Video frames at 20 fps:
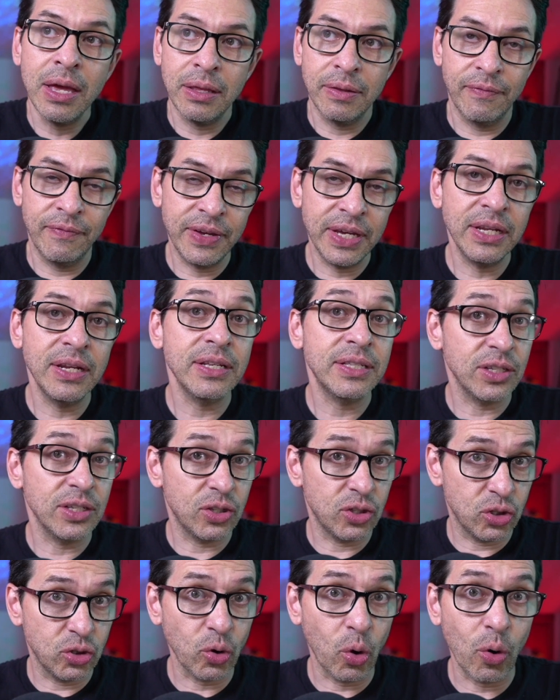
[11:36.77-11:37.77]
Venus's
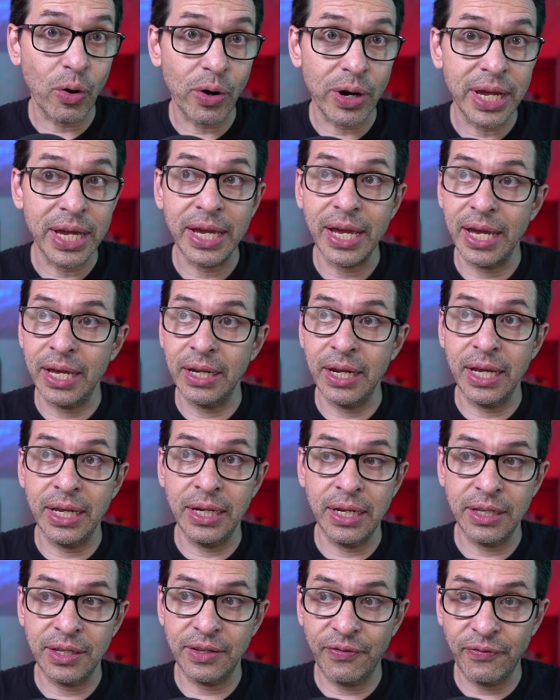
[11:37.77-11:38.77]
story and,
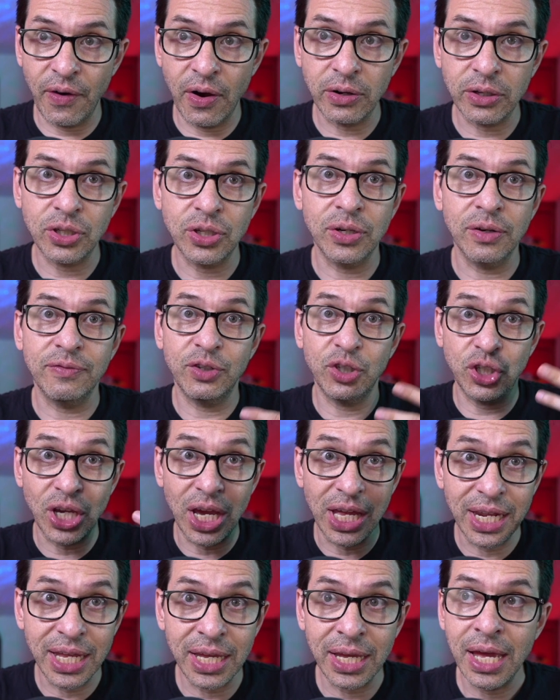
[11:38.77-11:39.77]
and its function of
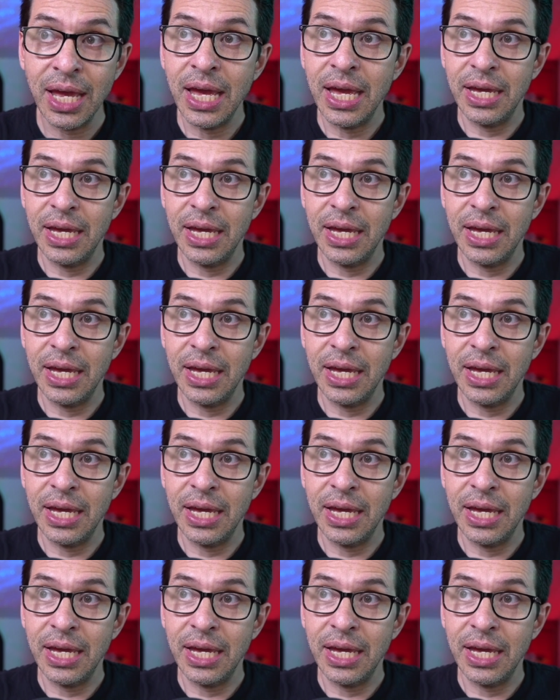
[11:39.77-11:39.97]
shedding